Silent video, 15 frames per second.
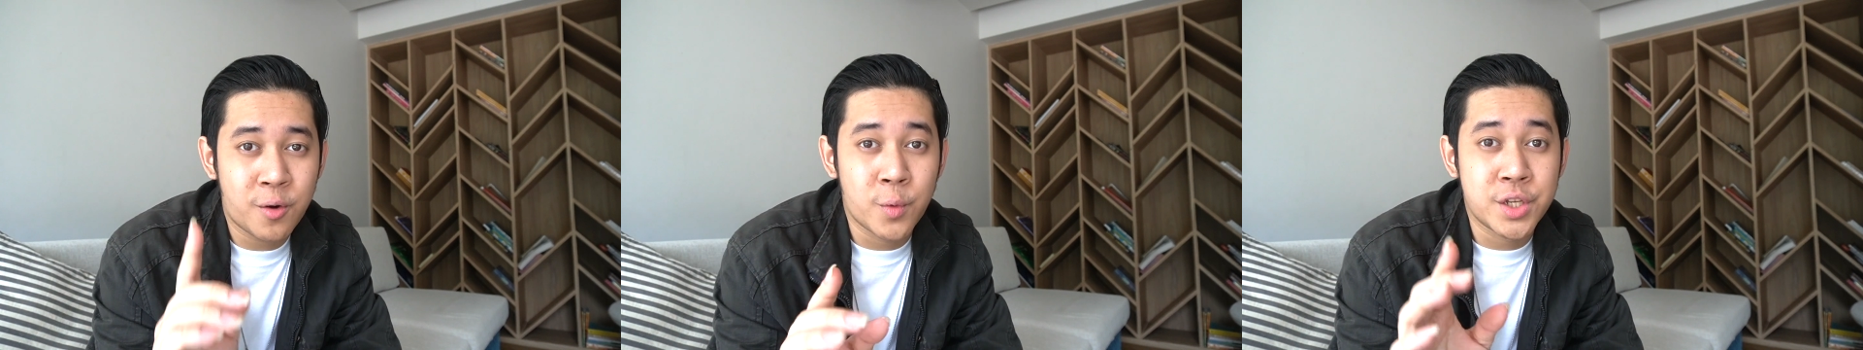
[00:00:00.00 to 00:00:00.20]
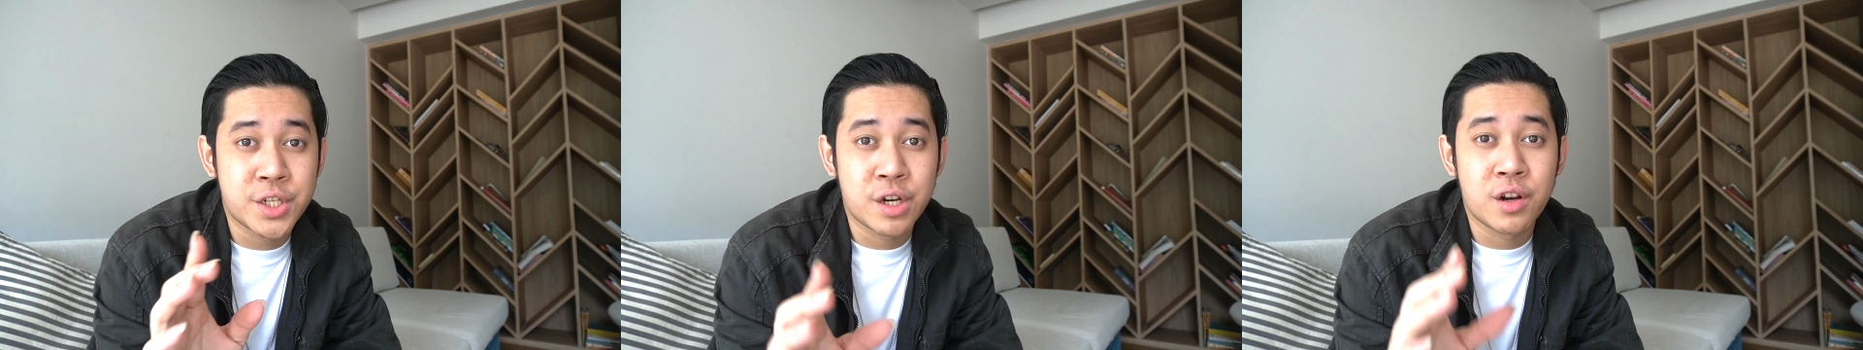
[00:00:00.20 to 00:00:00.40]

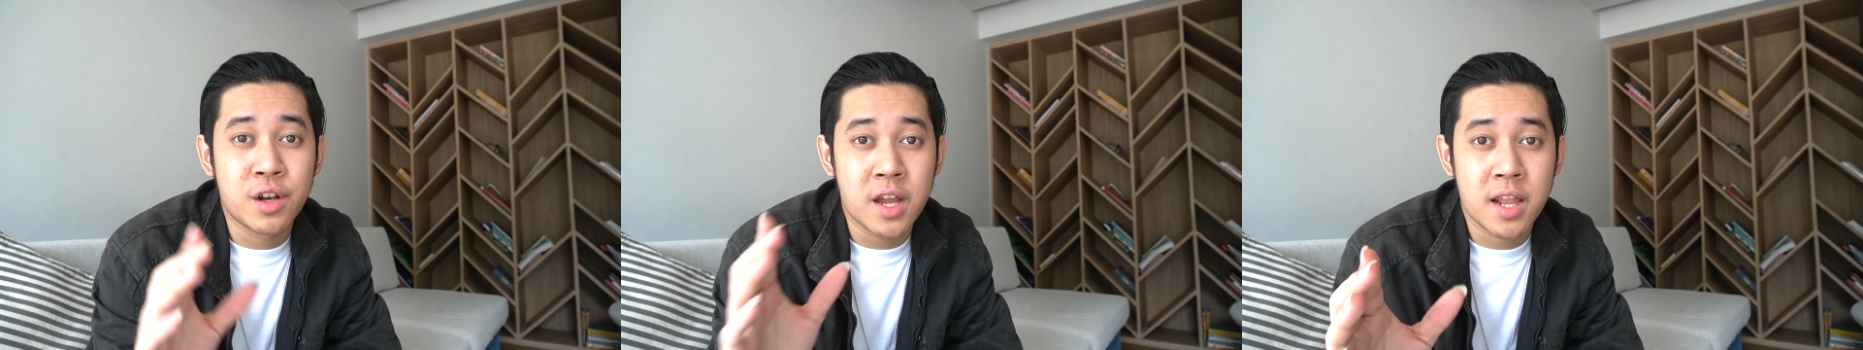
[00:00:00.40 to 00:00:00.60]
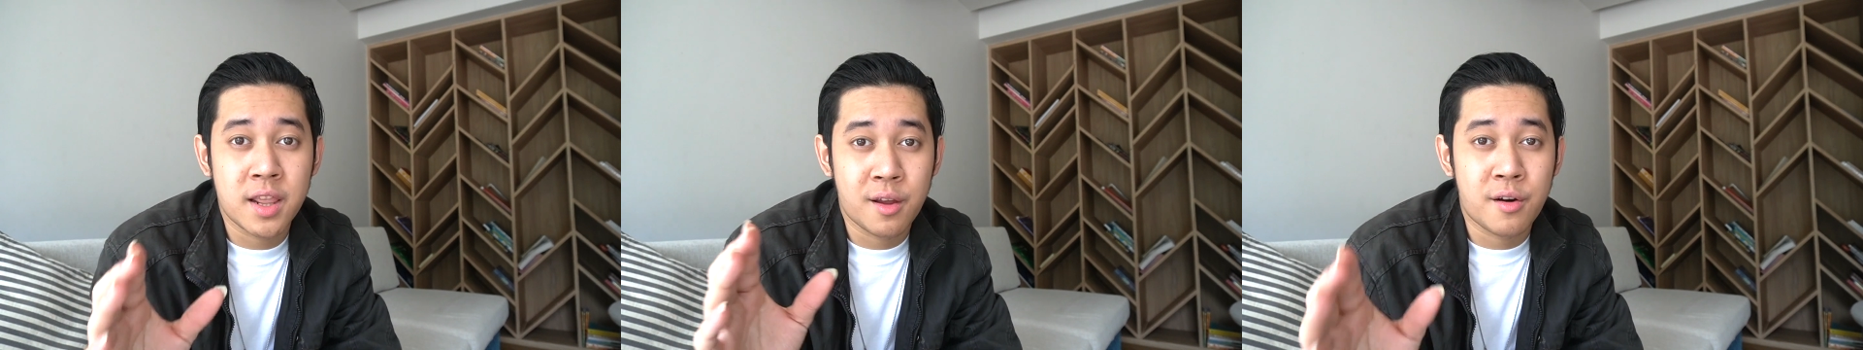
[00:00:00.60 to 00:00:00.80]
with your
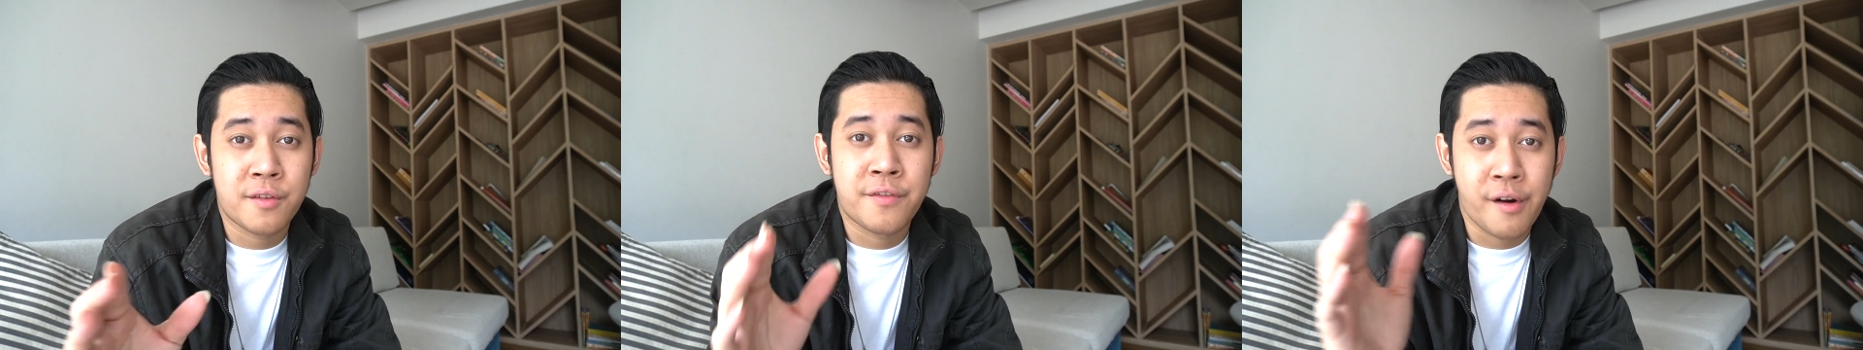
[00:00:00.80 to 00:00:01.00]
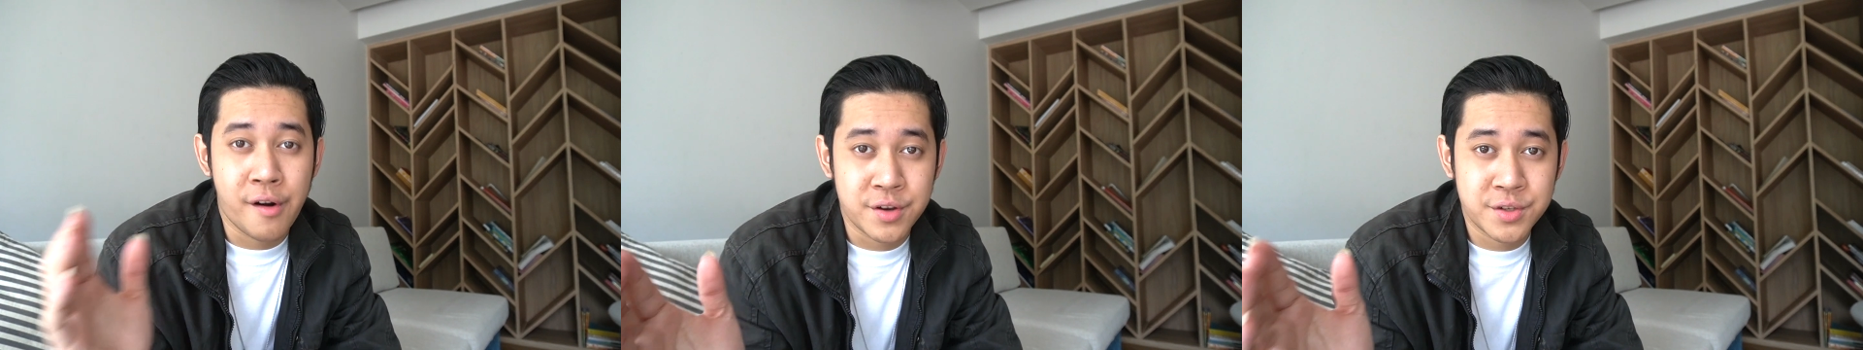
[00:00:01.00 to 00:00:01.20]
landlord
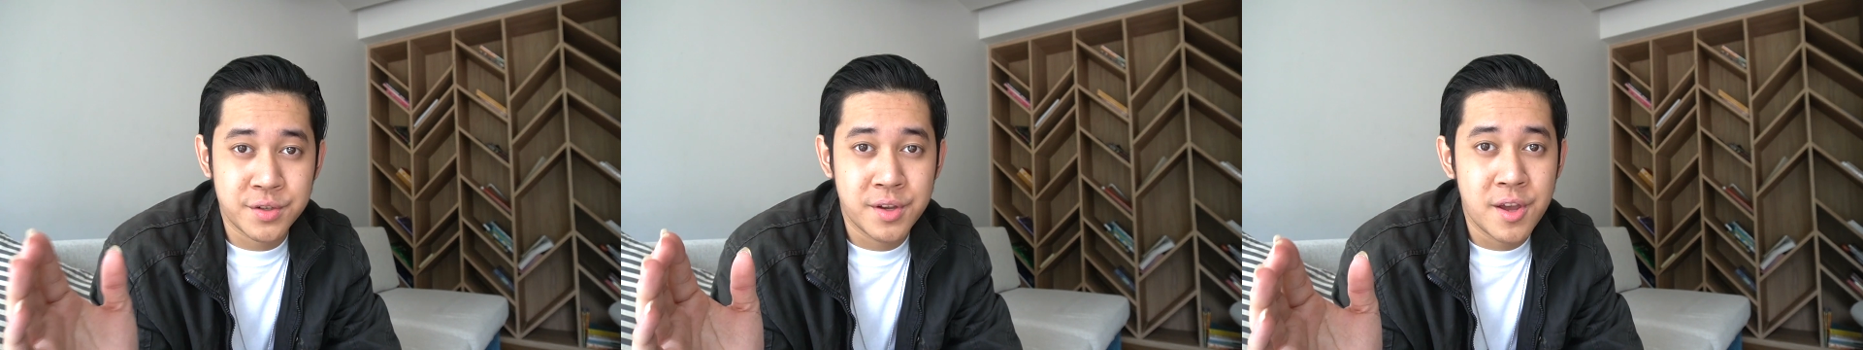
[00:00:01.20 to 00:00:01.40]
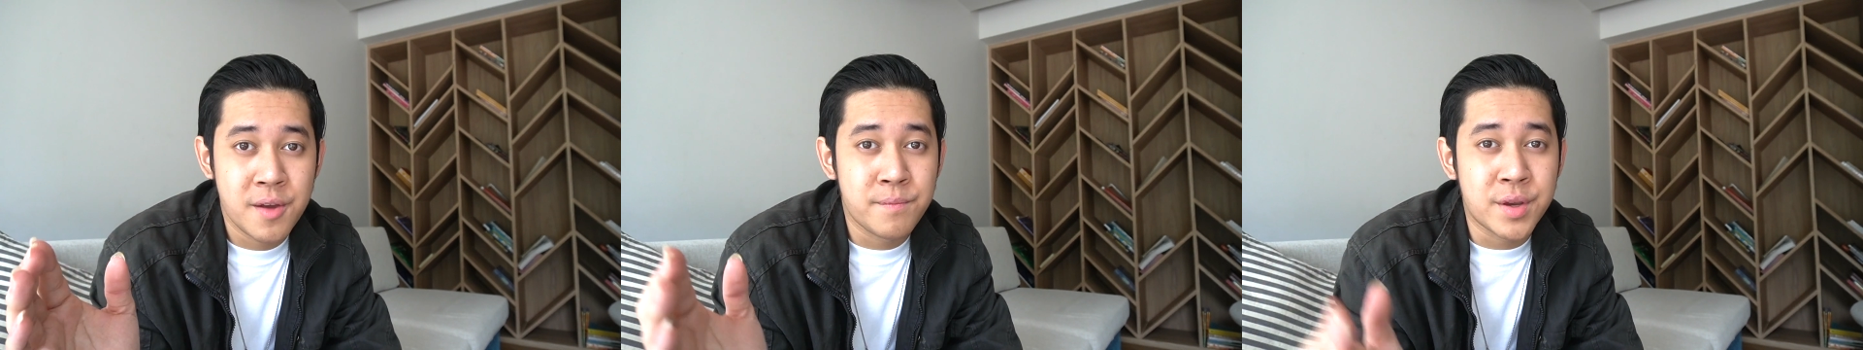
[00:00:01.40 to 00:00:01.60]
first.